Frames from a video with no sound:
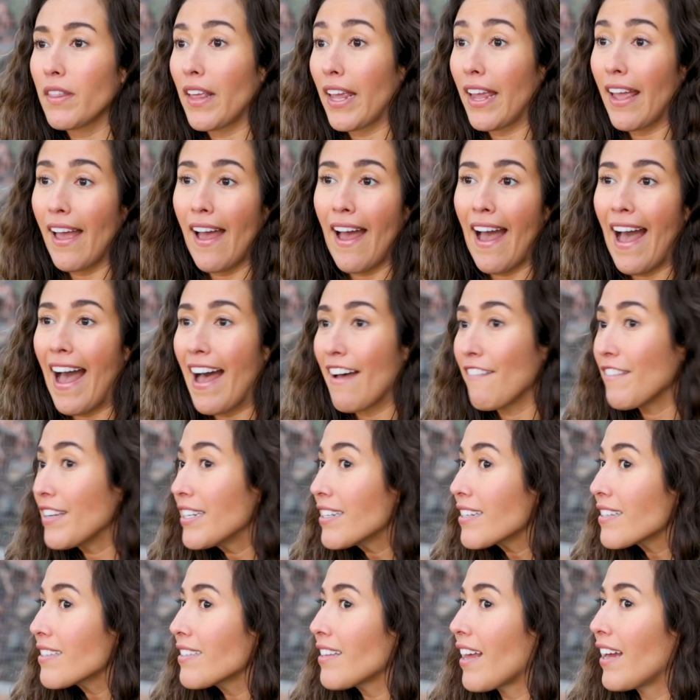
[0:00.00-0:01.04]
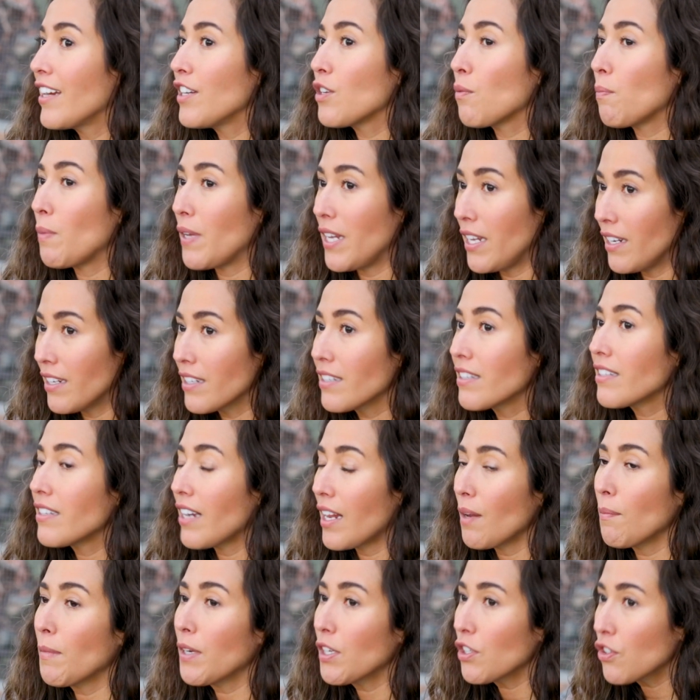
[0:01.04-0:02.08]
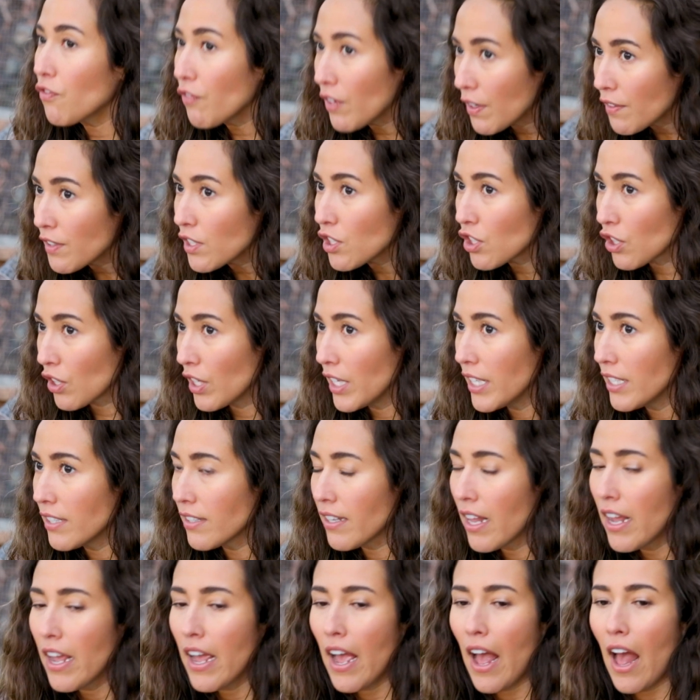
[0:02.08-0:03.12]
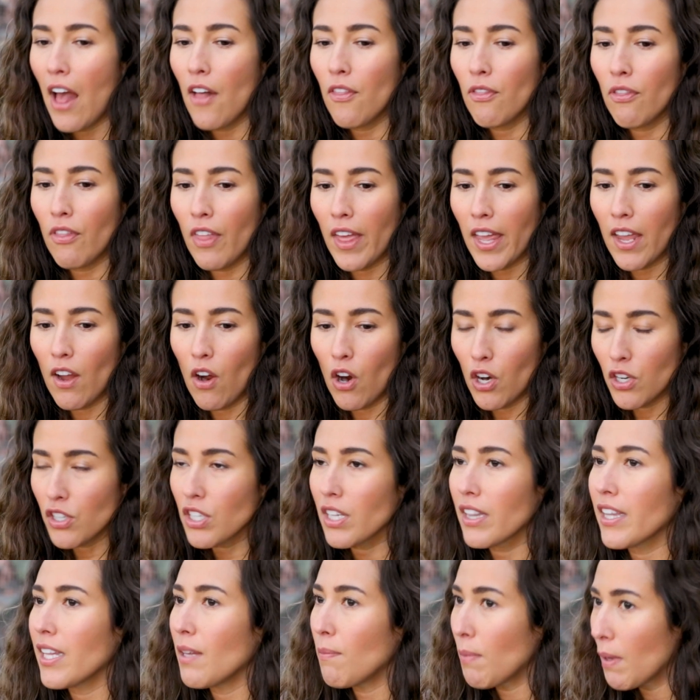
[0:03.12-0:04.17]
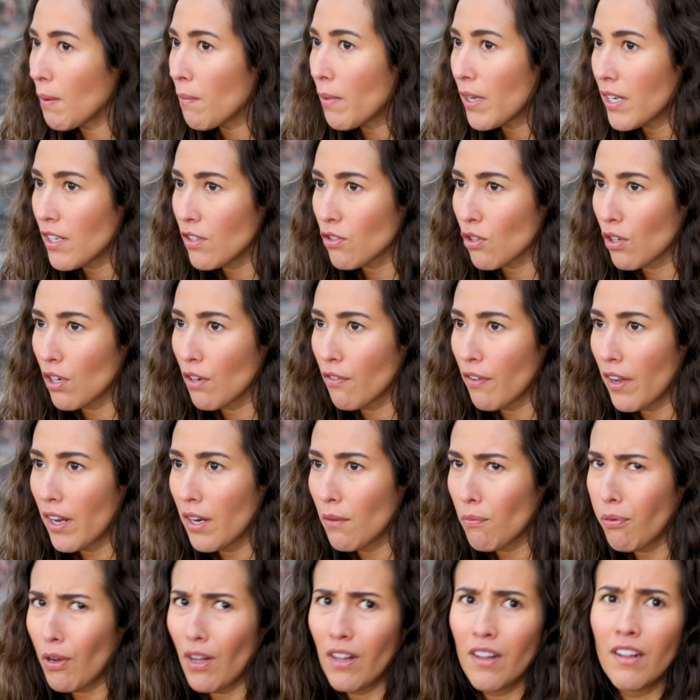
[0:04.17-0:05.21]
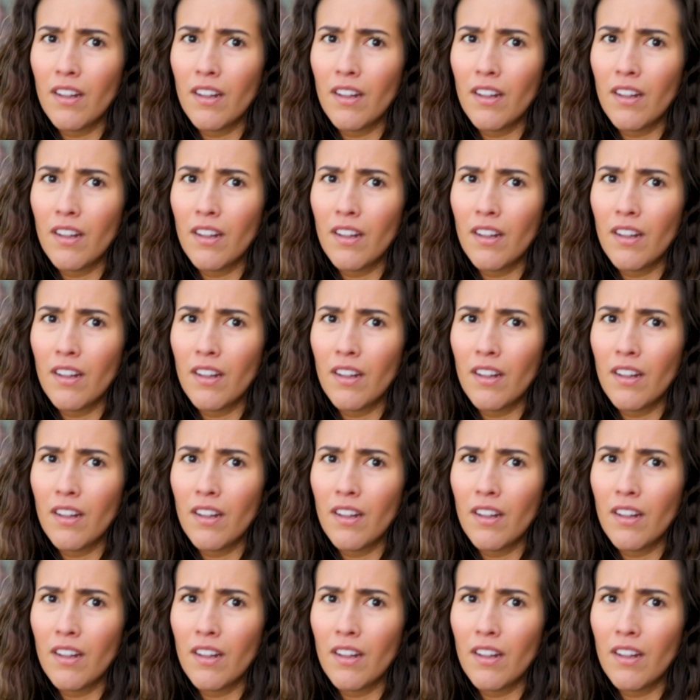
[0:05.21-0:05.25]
but they haven't signed PETA's statement of assurance, and they aren't Leaping Bunny certified,